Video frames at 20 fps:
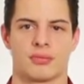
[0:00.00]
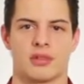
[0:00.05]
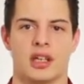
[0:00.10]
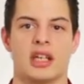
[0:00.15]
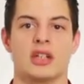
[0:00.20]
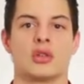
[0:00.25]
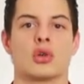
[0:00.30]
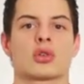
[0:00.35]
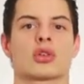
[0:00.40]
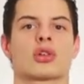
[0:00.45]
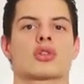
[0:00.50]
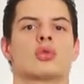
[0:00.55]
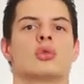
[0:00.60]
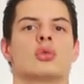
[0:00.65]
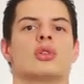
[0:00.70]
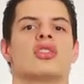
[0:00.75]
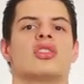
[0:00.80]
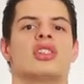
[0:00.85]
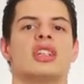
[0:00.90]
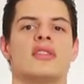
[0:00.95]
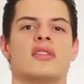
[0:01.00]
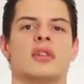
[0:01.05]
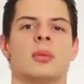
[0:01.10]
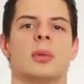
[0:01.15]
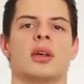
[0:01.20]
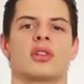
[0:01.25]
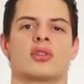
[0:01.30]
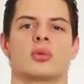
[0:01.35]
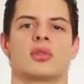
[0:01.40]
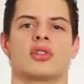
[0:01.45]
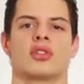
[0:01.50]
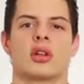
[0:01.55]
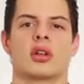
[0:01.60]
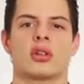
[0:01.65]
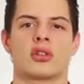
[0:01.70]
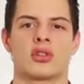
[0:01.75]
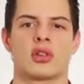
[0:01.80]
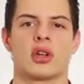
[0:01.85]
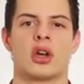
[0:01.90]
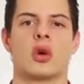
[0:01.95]
In order to achieve the best
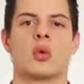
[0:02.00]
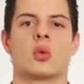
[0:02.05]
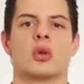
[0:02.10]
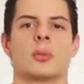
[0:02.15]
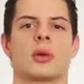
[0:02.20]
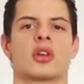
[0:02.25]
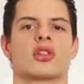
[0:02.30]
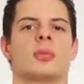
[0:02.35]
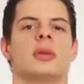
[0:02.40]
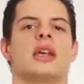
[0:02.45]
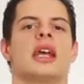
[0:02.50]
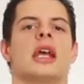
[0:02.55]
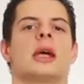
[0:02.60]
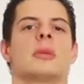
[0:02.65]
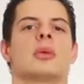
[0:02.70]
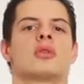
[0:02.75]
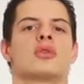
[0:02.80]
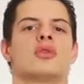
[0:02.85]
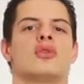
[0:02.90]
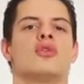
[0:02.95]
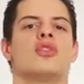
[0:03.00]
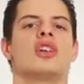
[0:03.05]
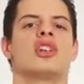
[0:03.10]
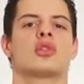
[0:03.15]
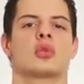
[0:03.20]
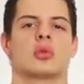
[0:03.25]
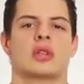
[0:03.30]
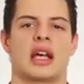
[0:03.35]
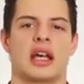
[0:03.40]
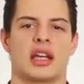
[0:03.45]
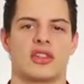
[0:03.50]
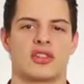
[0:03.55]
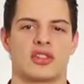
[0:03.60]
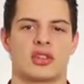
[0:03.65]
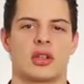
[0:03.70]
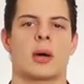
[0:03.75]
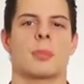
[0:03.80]
results, we must be able to visualize a